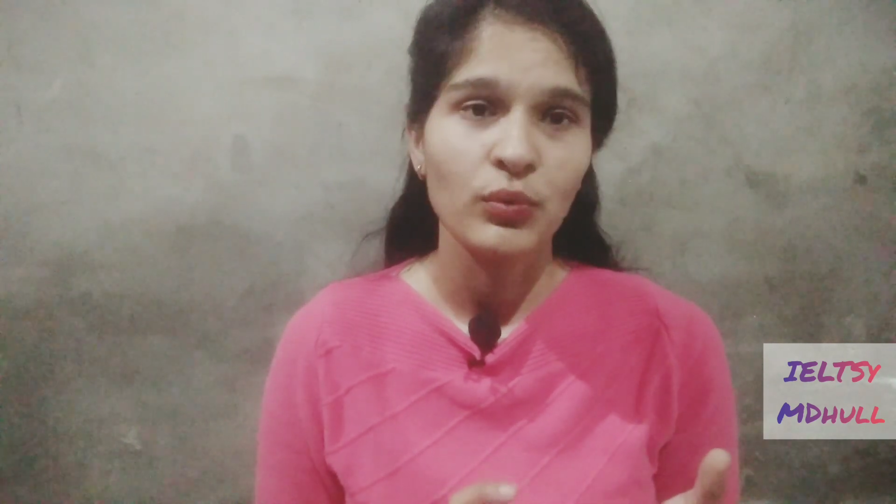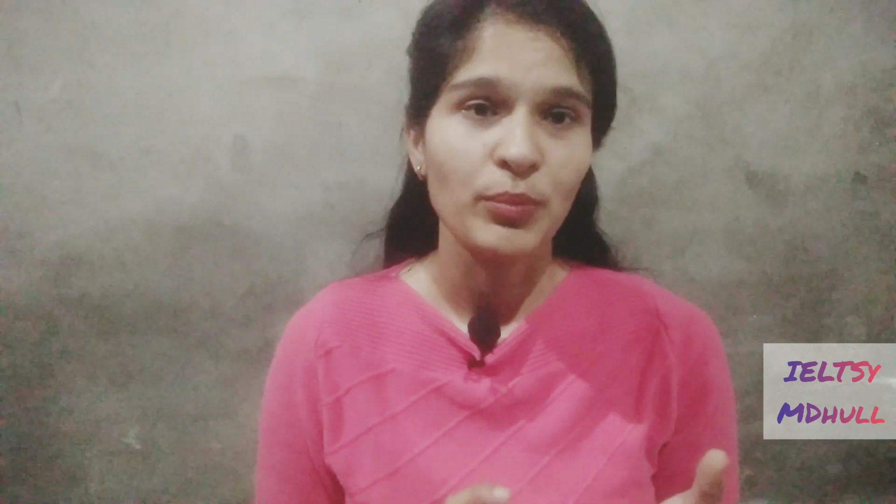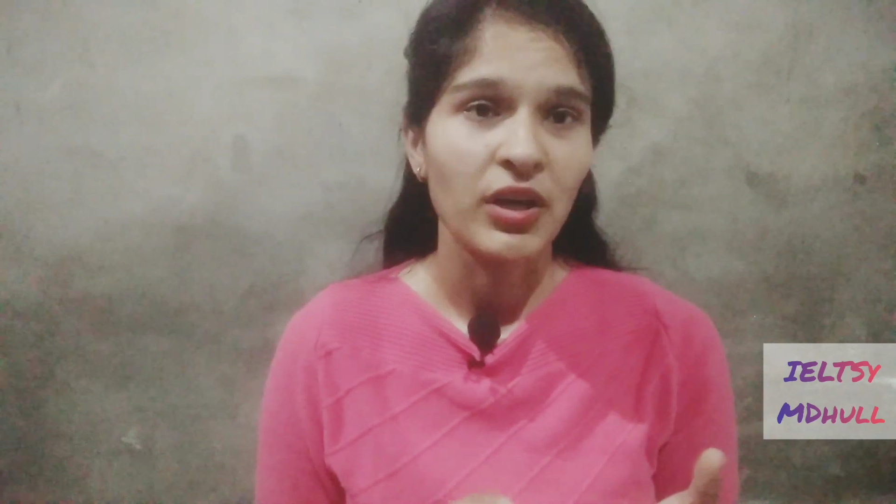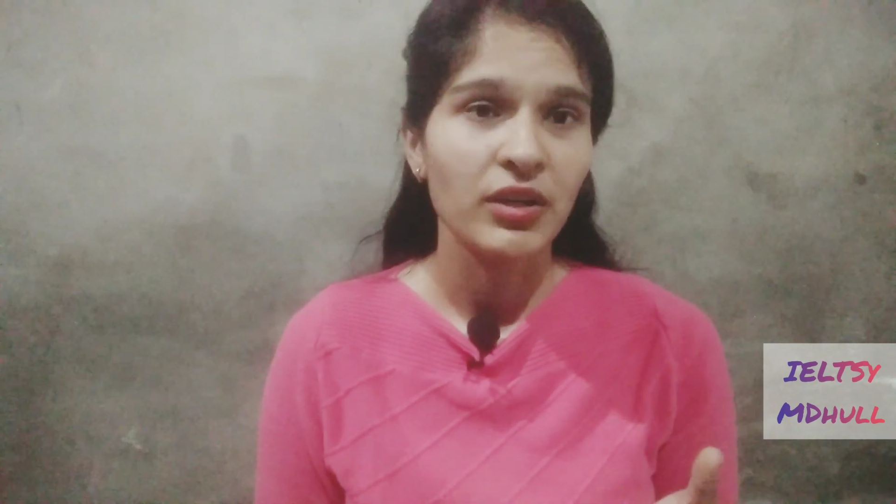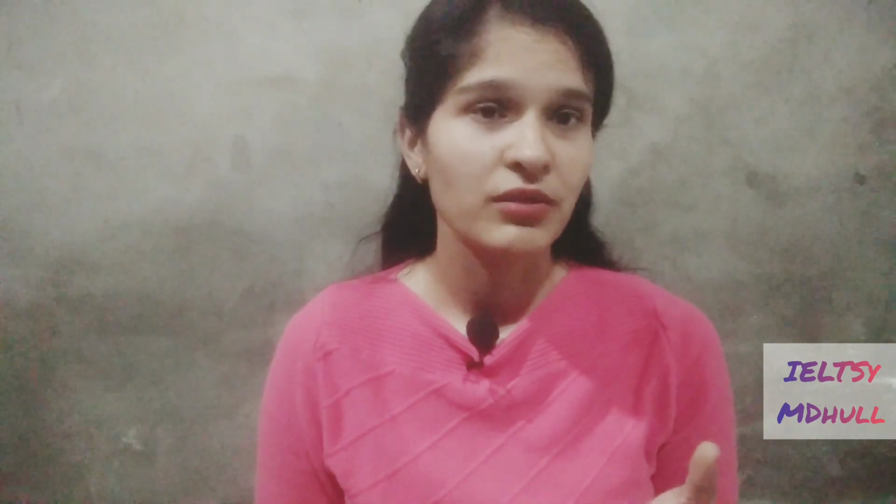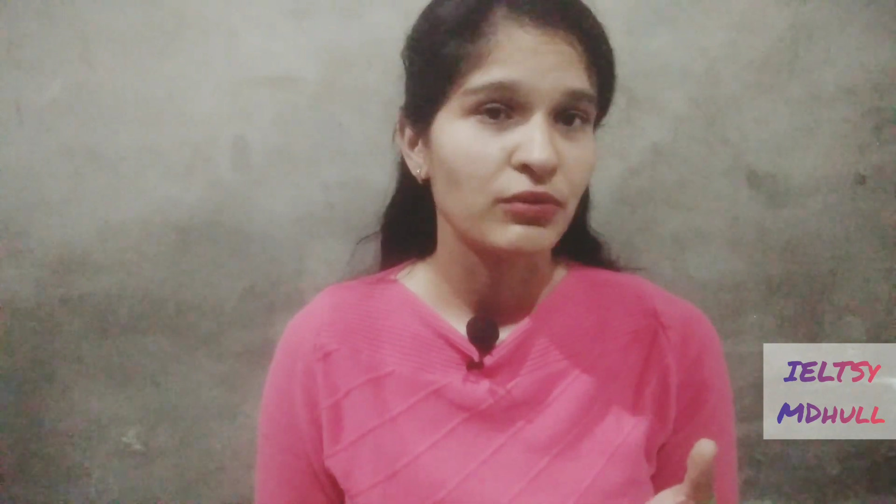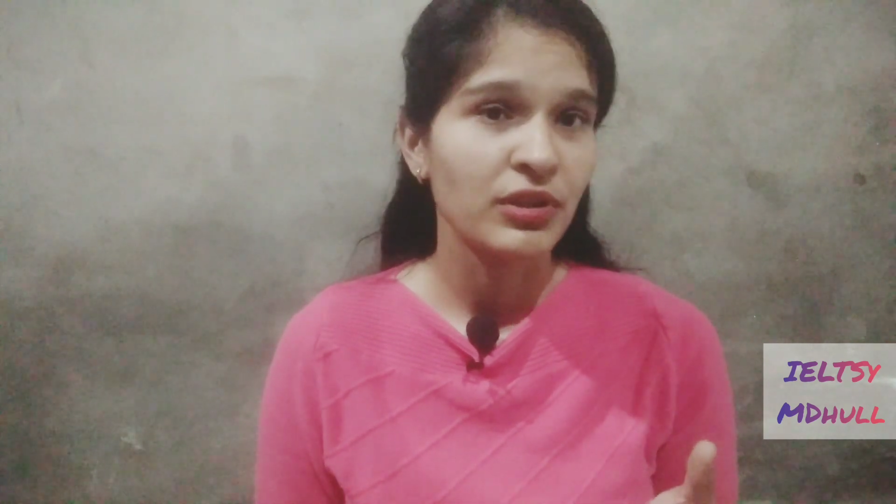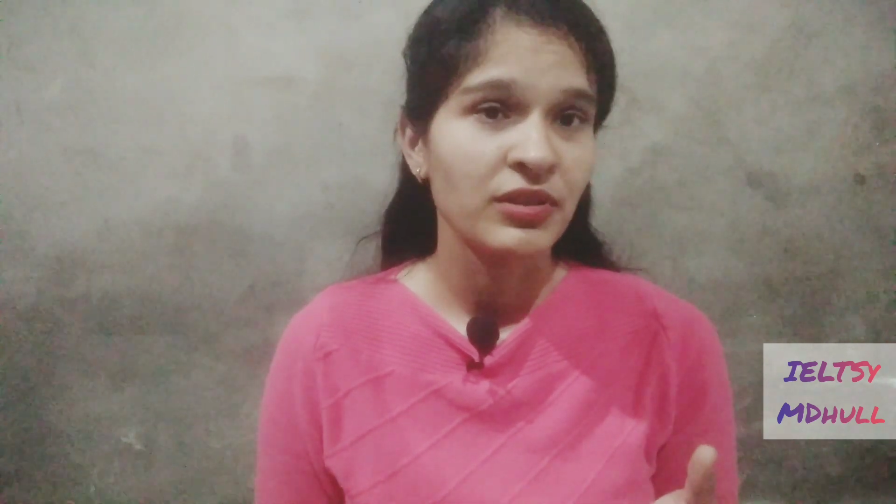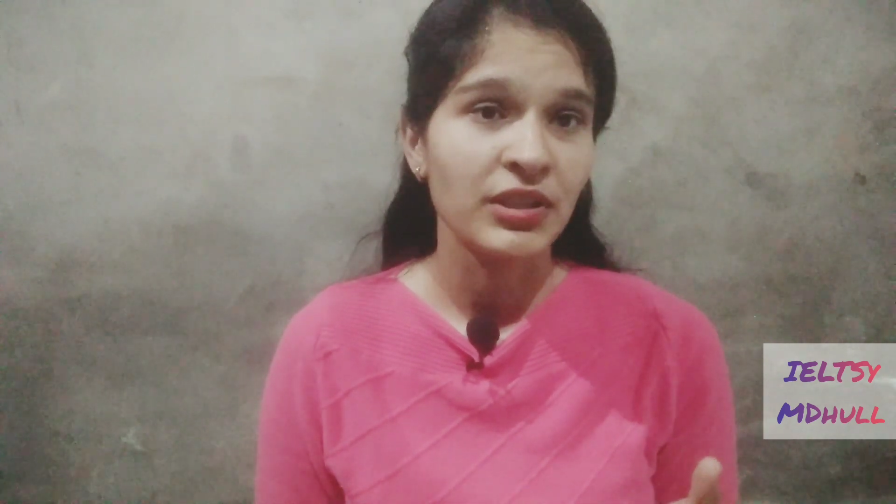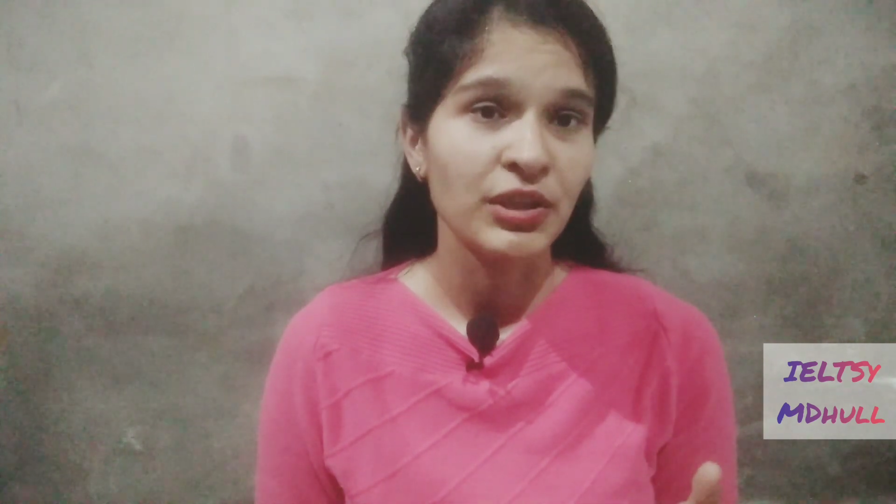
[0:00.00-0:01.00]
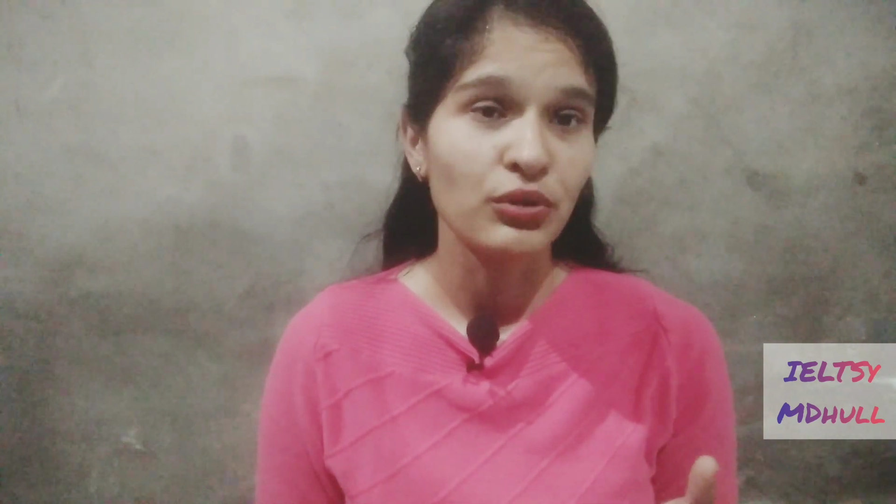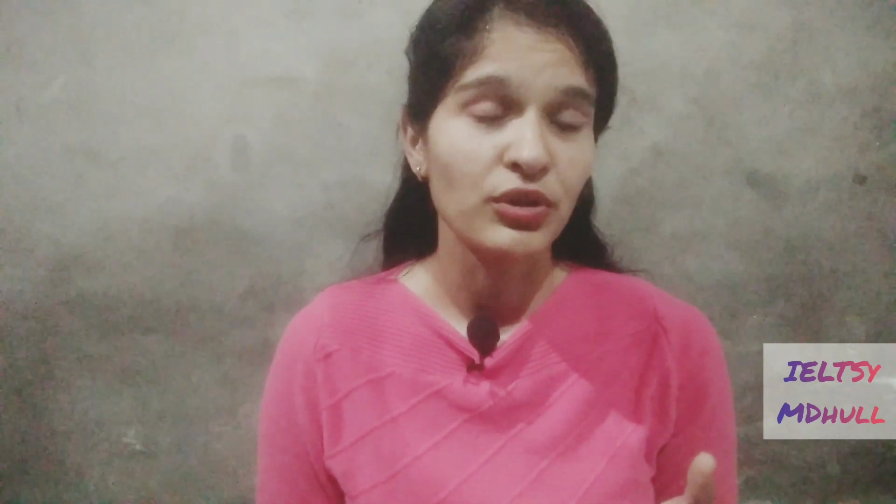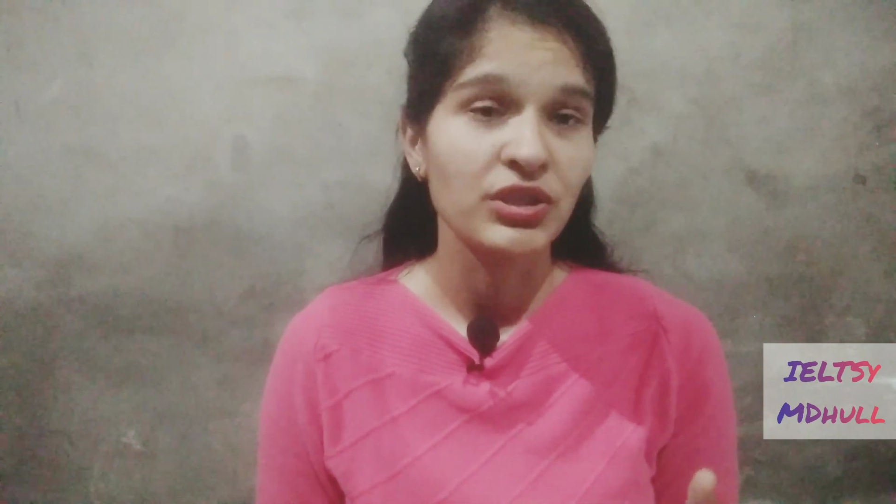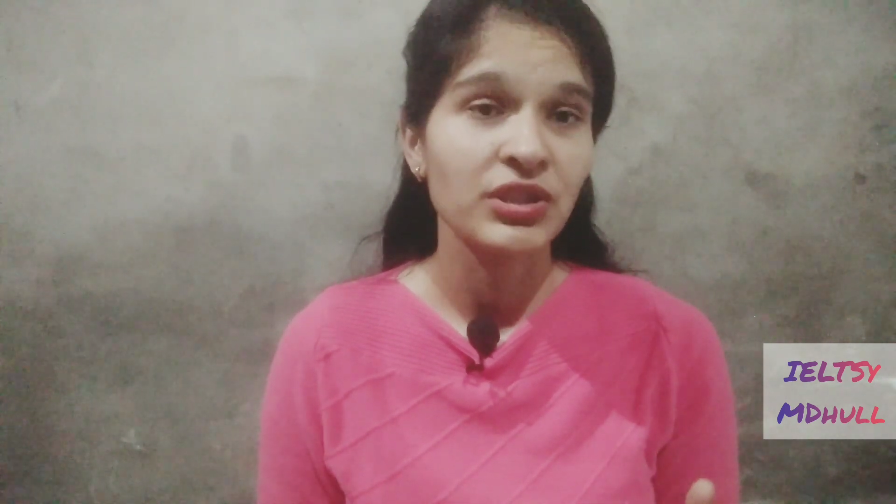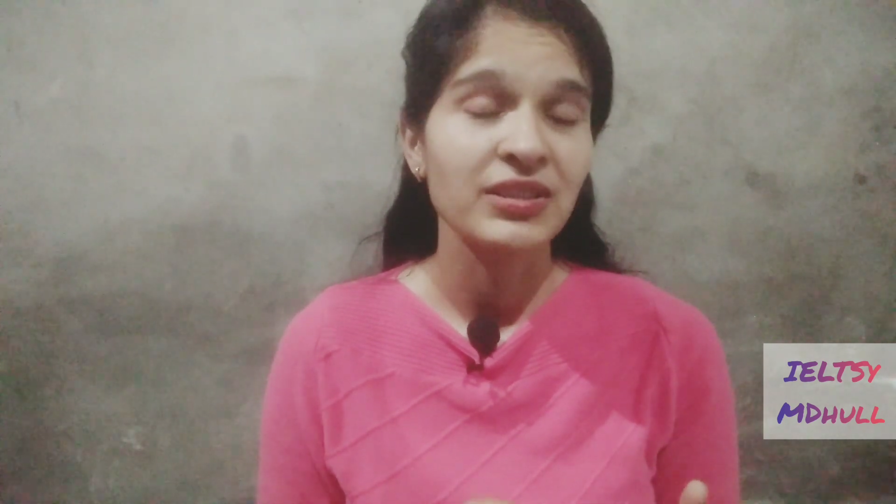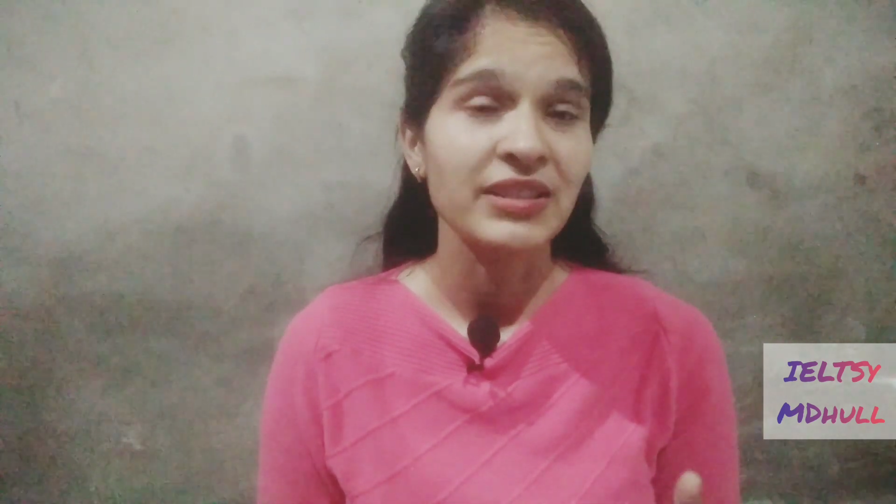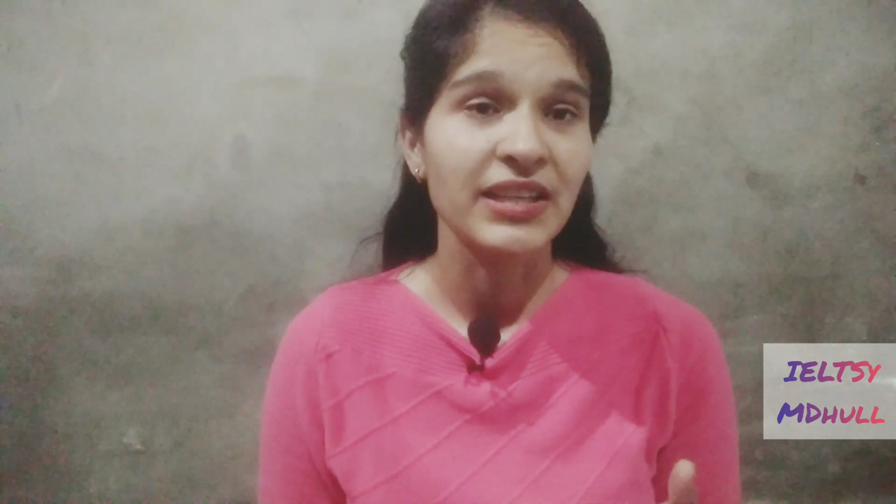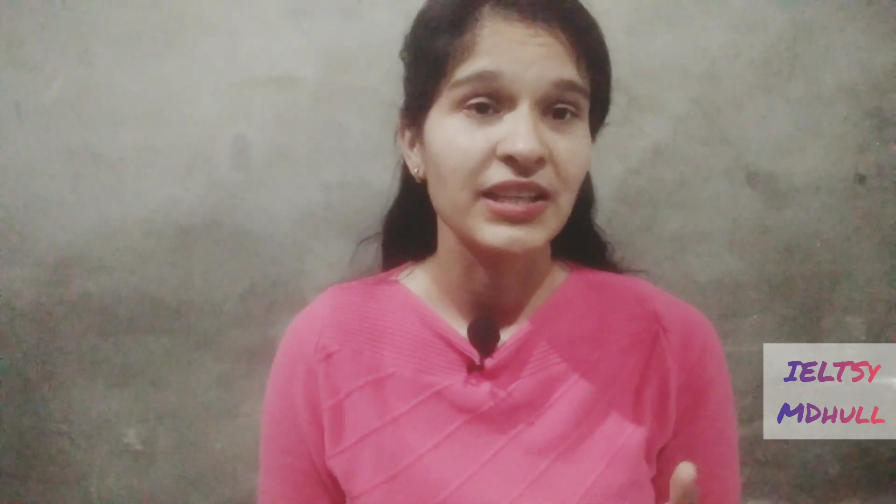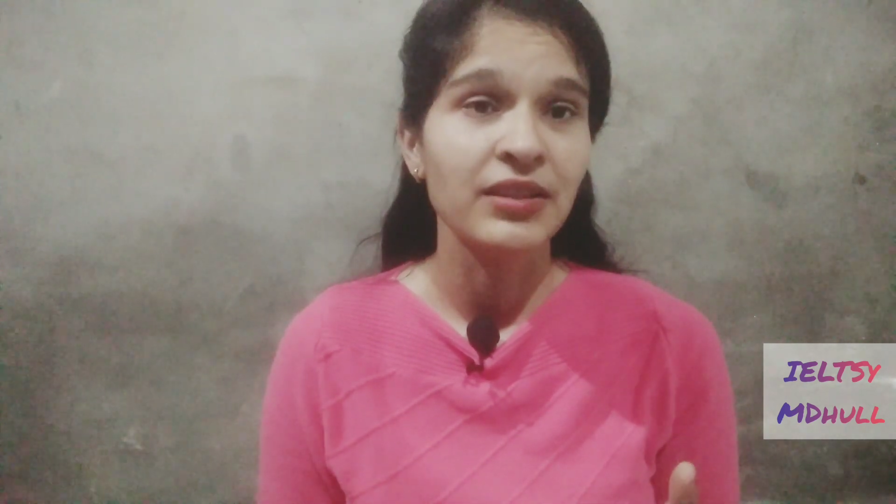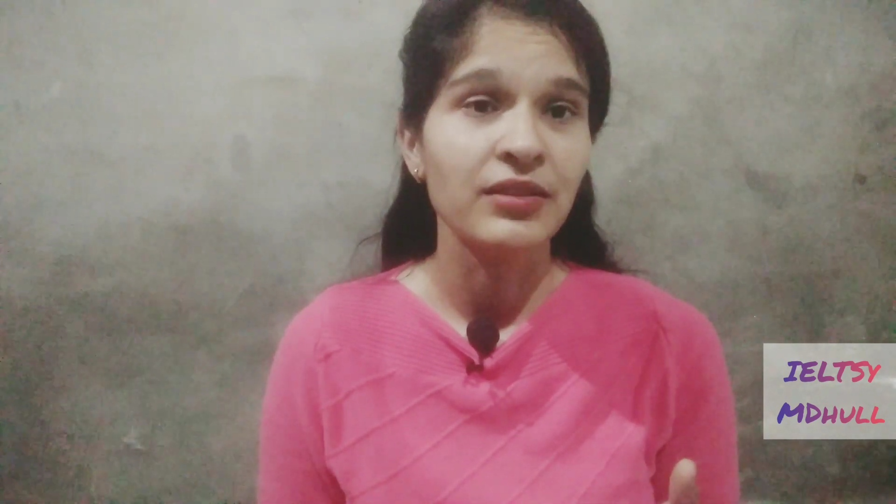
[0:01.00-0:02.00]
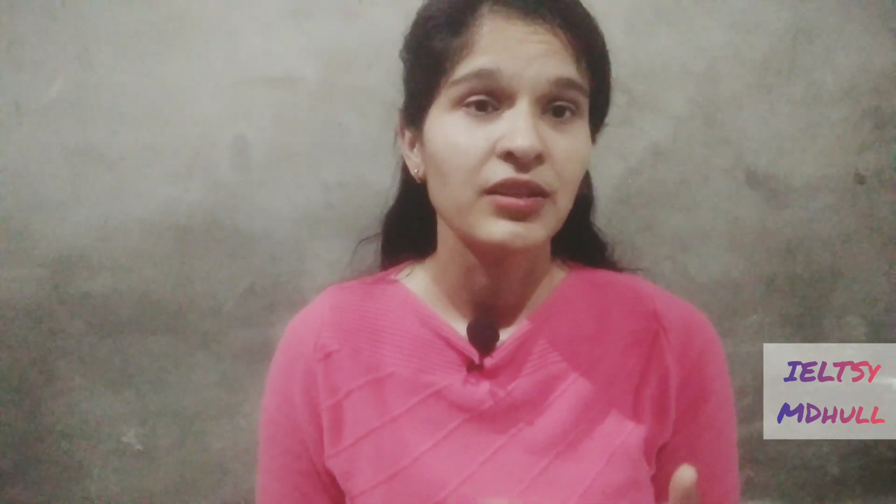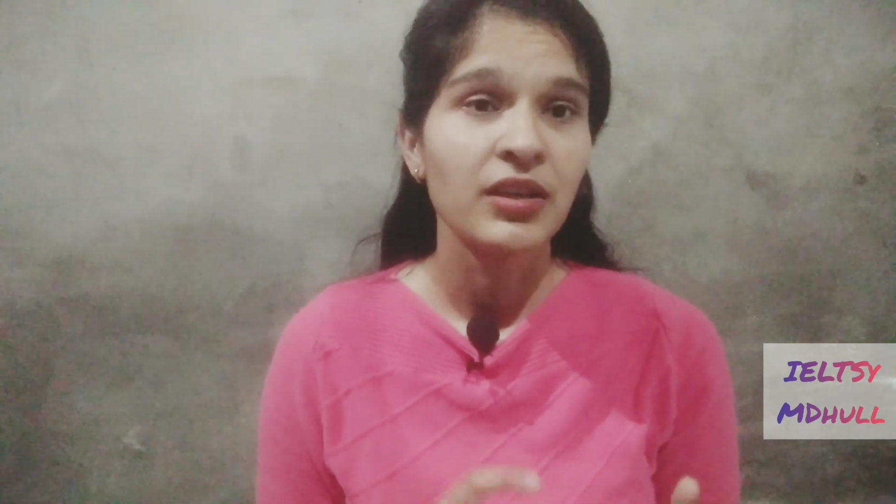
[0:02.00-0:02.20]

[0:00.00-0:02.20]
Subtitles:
part 1 introduction, second